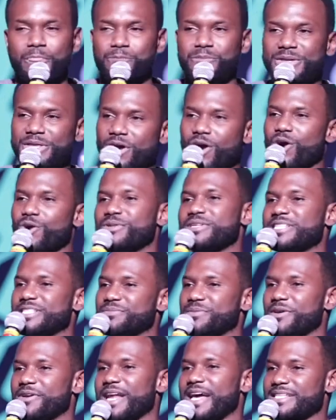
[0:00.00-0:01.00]
But the Holy
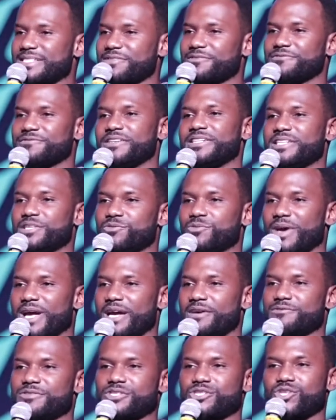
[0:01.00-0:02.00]
Spirit has a funny way
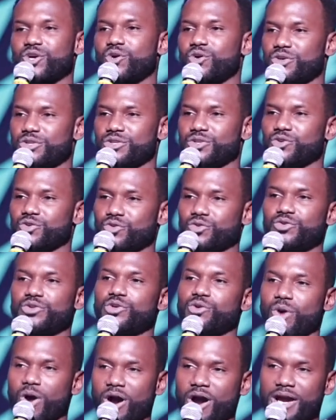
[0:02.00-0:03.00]
of showing you who
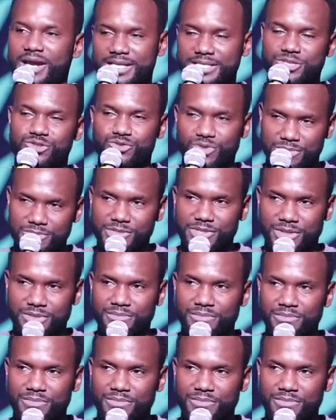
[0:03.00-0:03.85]
you are in Scripture.